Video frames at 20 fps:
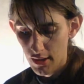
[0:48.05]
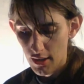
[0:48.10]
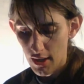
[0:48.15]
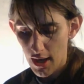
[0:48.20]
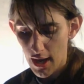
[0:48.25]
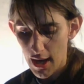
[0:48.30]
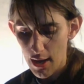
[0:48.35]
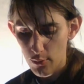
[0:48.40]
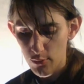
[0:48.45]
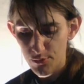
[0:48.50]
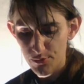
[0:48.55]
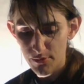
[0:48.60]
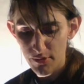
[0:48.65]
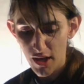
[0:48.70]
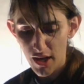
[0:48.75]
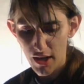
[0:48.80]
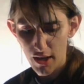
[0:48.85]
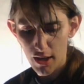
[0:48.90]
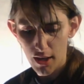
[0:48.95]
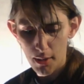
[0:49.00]
I'm
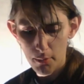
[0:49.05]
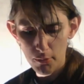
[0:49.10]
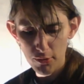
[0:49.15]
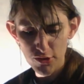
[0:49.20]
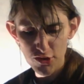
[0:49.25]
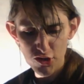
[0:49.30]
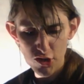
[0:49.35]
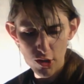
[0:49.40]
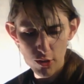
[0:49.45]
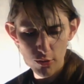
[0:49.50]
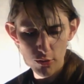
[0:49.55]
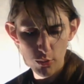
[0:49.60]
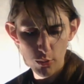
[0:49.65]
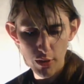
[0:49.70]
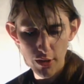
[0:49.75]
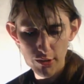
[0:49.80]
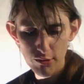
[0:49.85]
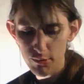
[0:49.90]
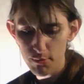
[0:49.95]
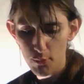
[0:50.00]
going to start with
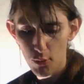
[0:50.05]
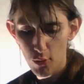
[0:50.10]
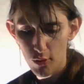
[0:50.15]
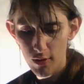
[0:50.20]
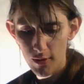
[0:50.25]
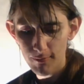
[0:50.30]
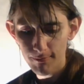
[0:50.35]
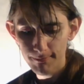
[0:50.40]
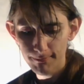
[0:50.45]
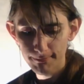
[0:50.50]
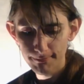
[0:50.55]
where I was born.